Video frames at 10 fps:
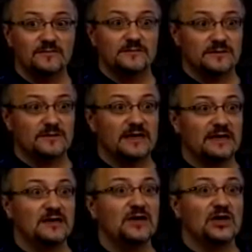
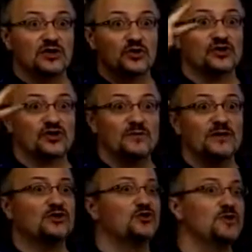Okay? So it's going to be
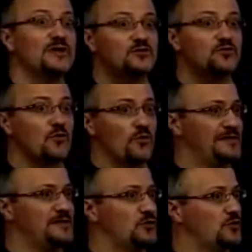two weeks where we're
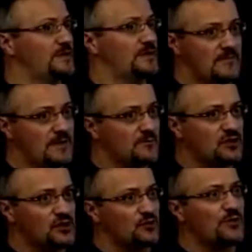basically doing the same thing, but
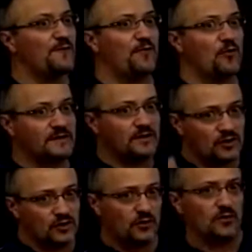just reinforcing,
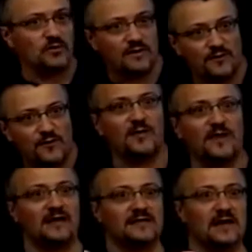showing different
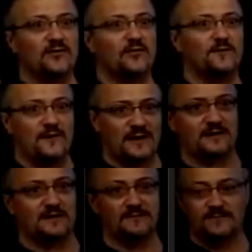plants how they're
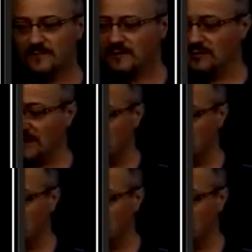affected. Okay?